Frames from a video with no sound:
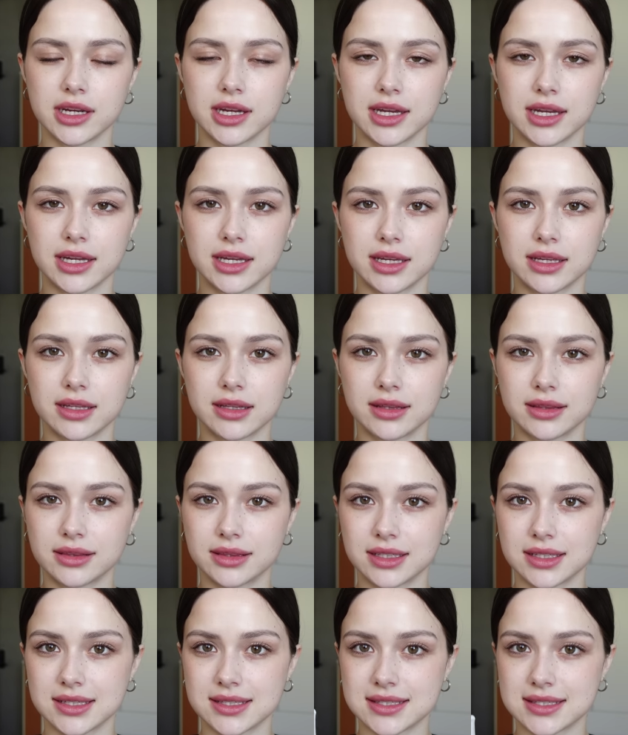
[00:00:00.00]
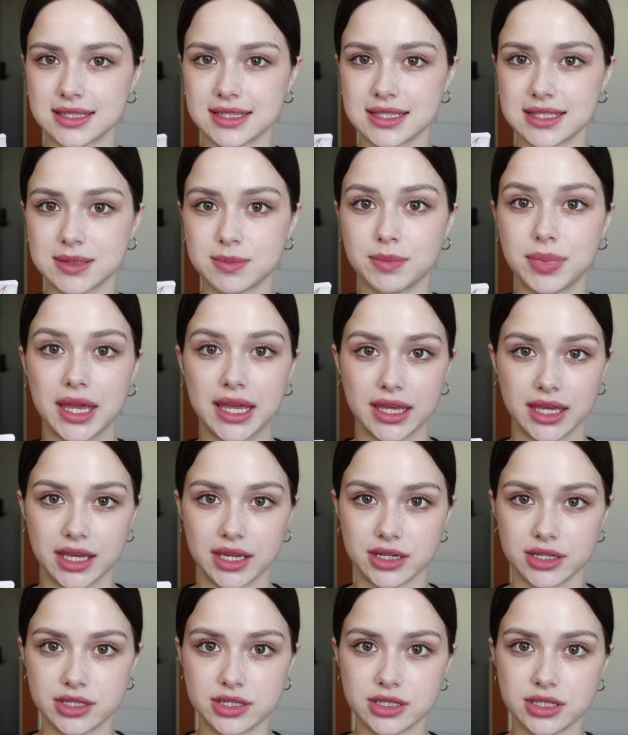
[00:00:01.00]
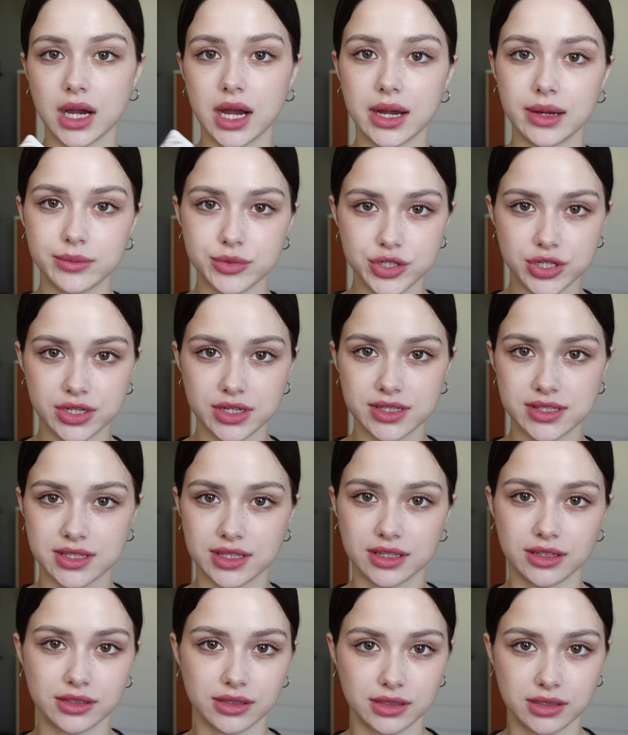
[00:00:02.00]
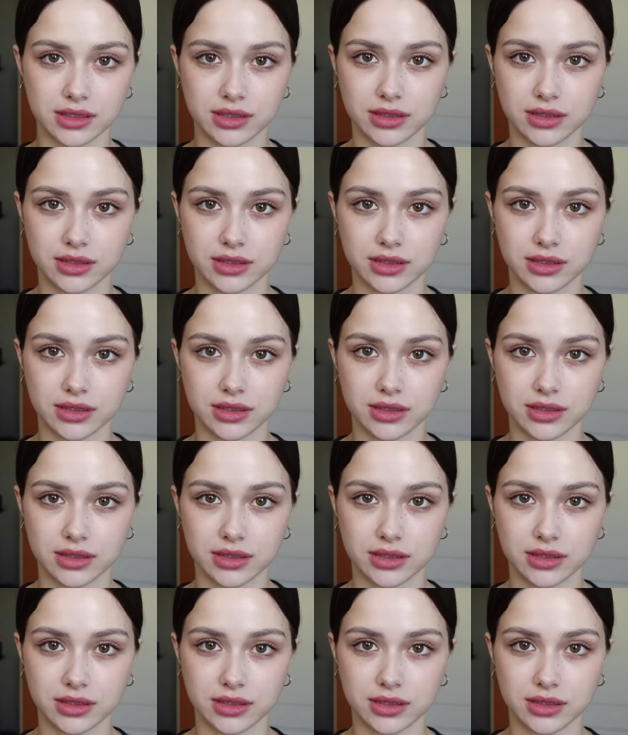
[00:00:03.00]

and this is pinkish. I'm sure it's gonna look